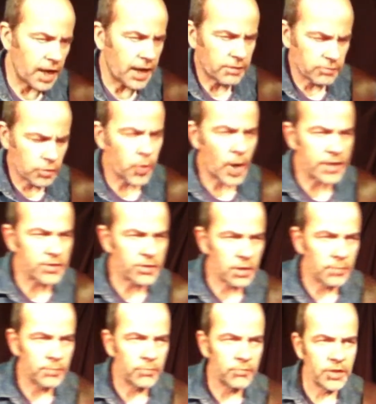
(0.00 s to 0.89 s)
quite
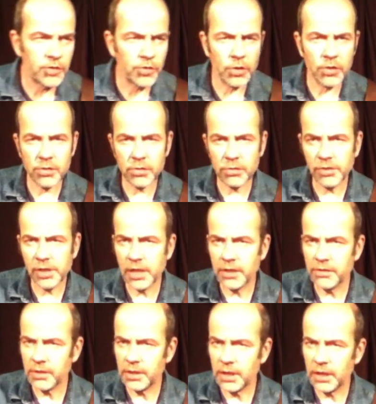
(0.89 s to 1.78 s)
some research on the
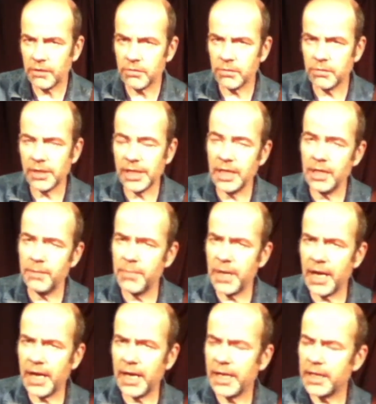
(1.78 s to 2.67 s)
internet, on
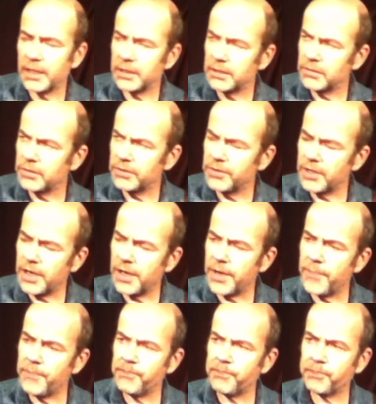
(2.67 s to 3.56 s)
eBay and on
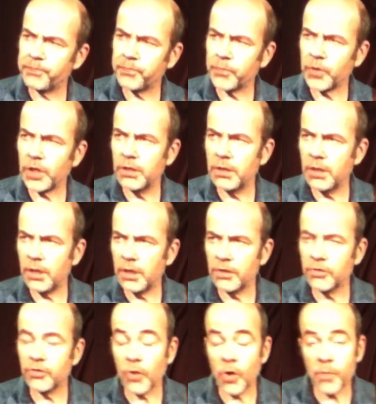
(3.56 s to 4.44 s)

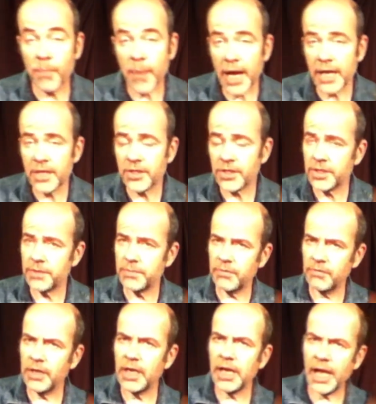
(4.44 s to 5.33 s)
TalkBass,
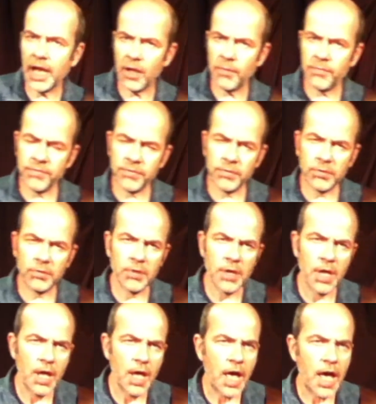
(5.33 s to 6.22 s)
really helpful,
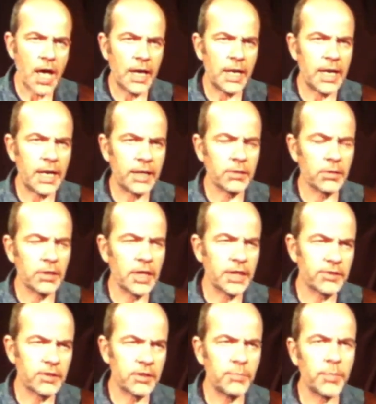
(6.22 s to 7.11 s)
and I
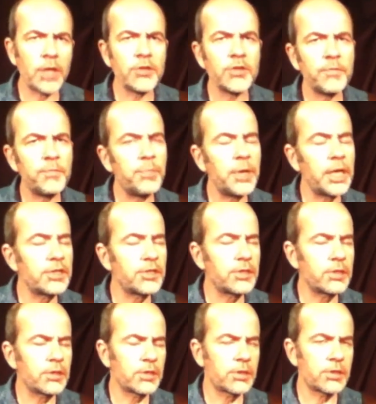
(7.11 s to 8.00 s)
collected a bunch of
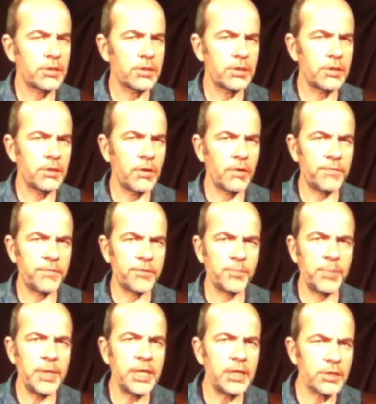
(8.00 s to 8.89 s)
pictures of
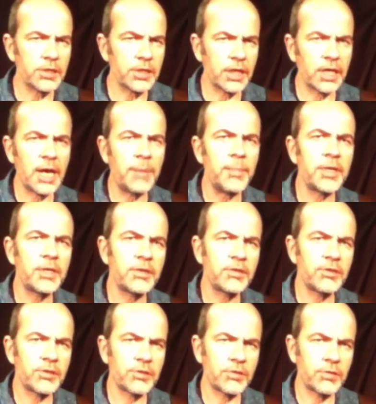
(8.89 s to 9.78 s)
speakers and
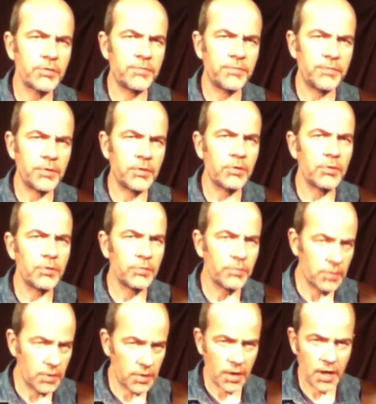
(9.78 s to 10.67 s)
cabinets of all
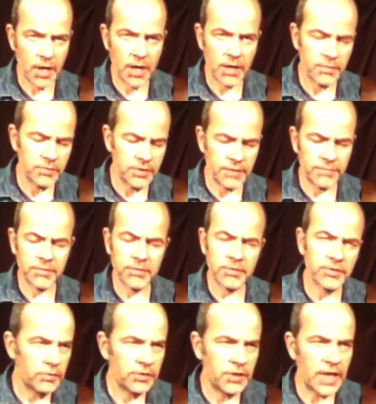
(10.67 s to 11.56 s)

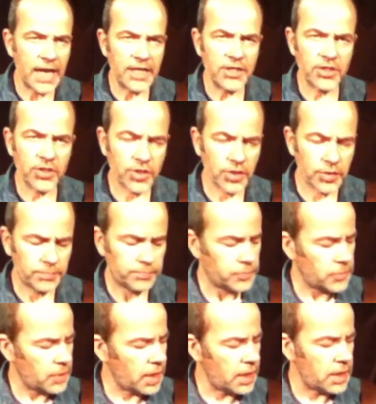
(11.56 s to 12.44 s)
different dates,
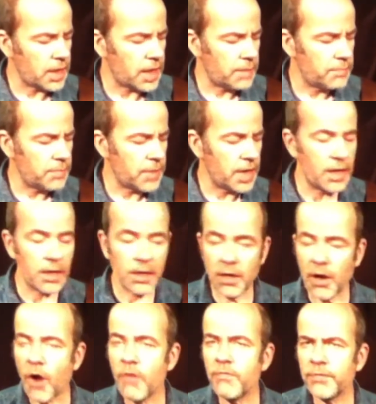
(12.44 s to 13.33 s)
and I made an
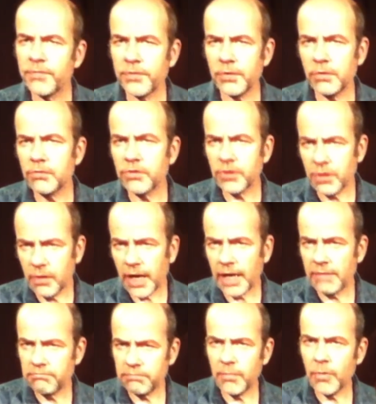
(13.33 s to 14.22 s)
overview. So I
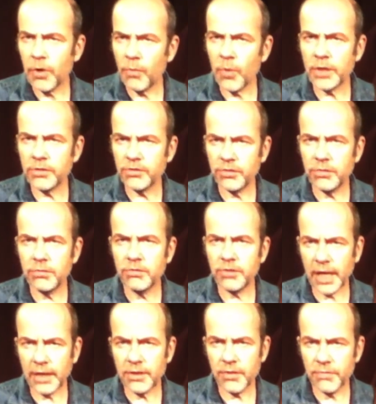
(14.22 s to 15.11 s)
want to
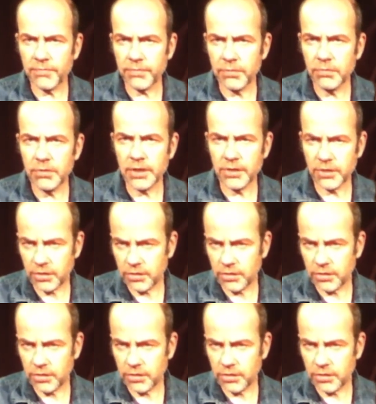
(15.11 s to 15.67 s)
take you through this